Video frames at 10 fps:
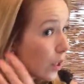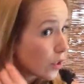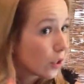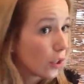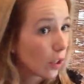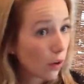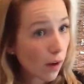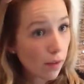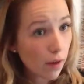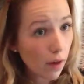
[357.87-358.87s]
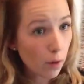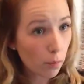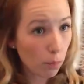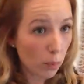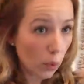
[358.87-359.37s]
So you can either
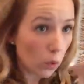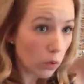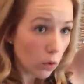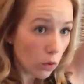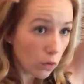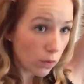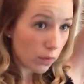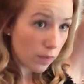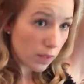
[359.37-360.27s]
pull all of